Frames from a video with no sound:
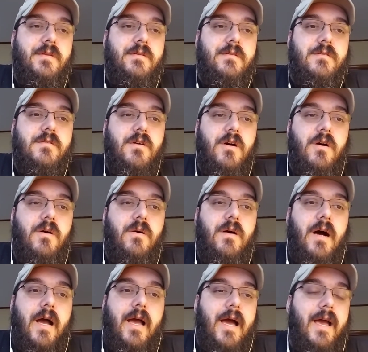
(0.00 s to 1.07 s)
So
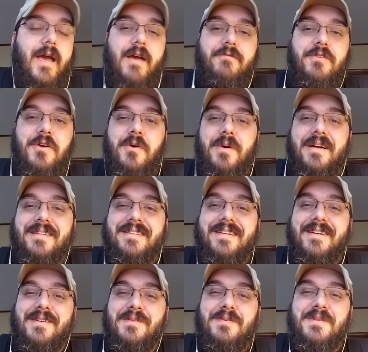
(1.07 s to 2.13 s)
I have no
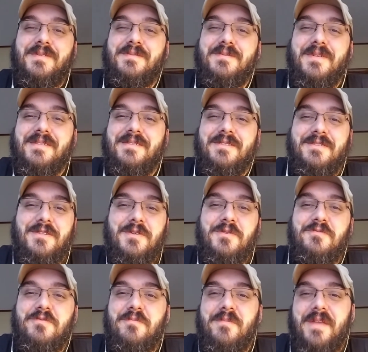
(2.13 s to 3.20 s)
idea what to
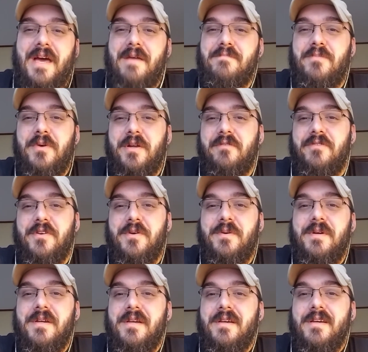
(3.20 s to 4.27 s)
do from that point of view.
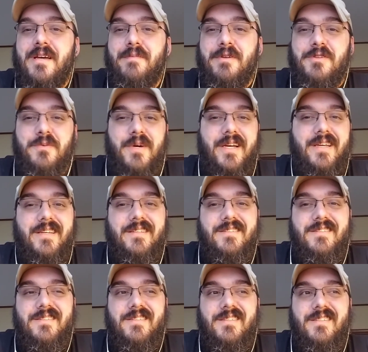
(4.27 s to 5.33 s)
I mean, do I
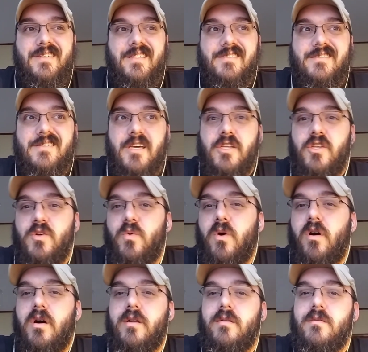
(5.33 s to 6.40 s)
continue
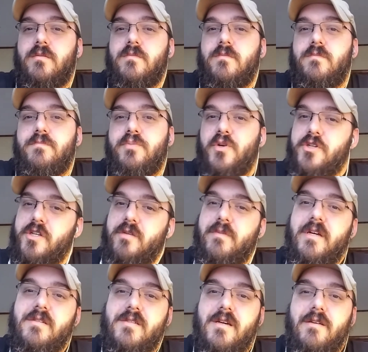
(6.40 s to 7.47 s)
on pushing
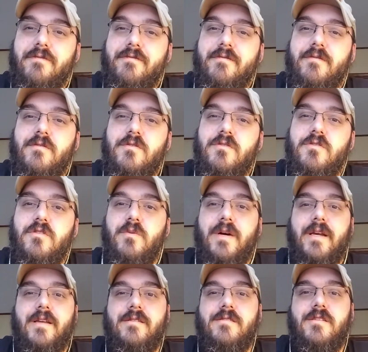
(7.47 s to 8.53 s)
myself? Do
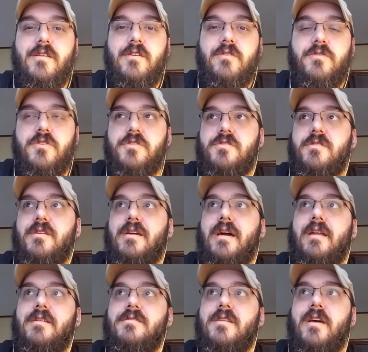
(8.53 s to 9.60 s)
I continue just
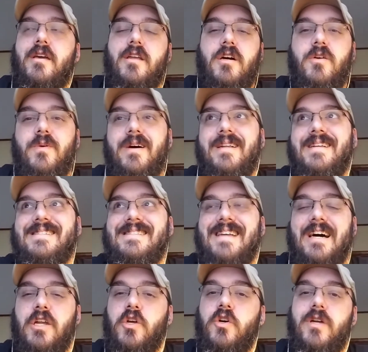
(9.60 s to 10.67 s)
kind of say, you know what, it's
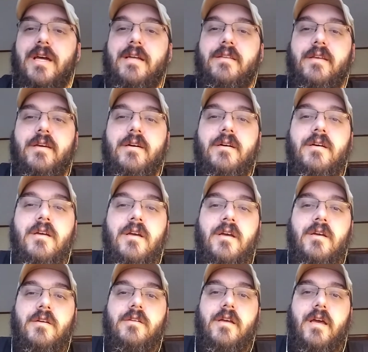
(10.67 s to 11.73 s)
not a good idea,
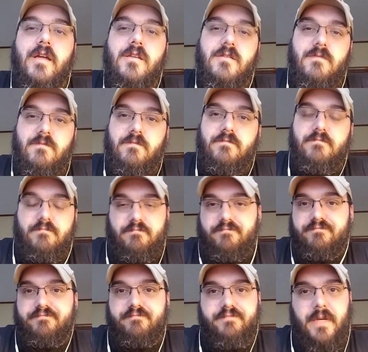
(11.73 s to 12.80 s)
and
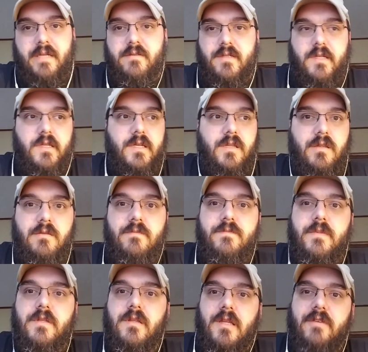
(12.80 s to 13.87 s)
basically
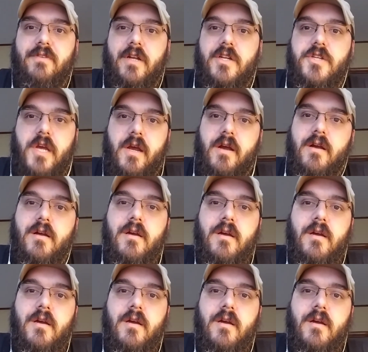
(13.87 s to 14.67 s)
live in a chair,